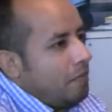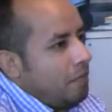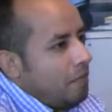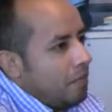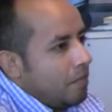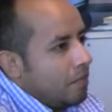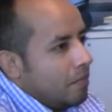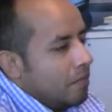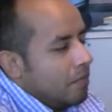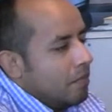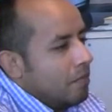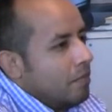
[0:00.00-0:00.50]

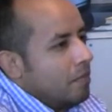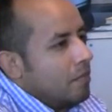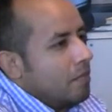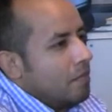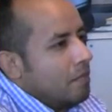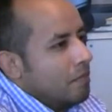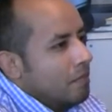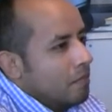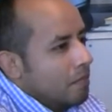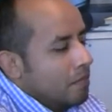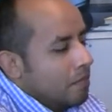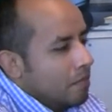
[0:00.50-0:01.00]

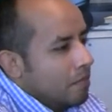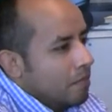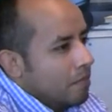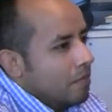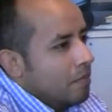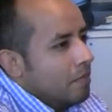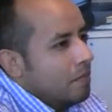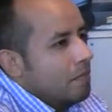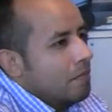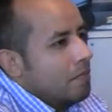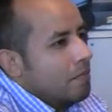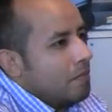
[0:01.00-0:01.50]

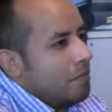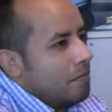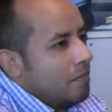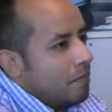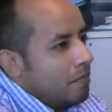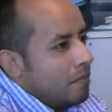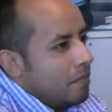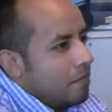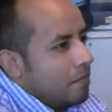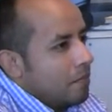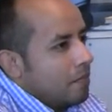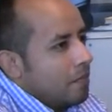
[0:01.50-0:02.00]

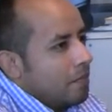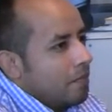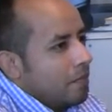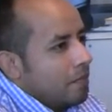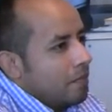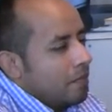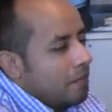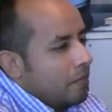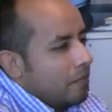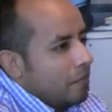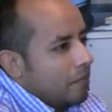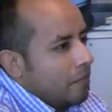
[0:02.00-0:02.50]

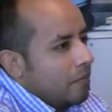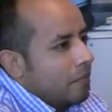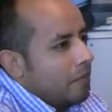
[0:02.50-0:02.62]
[no speech]